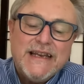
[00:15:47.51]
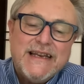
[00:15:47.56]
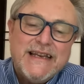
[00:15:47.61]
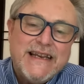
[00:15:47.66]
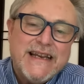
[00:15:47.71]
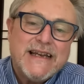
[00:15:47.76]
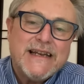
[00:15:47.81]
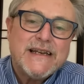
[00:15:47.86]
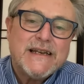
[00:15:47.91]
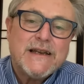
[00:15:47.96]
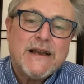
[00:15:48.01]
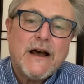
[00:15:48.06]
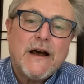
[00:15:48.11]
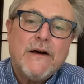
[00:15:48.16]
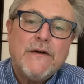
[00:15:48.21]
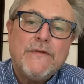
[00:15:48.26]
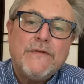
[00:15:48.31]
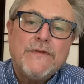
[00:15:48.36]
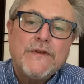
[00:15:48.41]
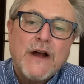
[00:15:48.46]
din
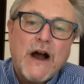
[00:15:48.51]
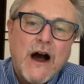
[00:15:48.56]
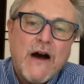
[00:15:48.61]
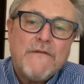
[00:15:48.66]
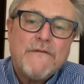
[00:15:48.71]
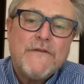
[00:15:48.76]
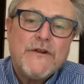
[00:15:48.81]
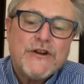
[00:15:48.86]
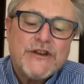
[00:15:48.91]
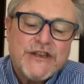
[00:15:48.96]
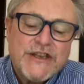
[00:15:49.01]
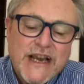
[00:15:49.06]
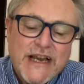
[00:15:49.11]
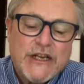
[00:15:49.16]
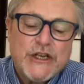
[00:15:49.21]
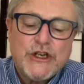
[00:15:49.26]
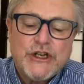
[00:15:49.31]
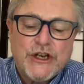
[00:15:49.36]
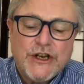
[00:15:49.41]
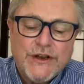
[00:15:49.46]
of
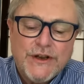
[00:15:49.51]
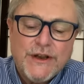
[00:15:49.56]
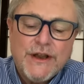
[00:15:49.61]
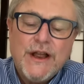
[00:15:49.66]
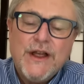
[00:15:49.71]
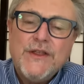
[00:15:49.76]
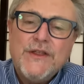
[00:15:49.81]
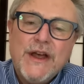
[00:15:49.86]
conversation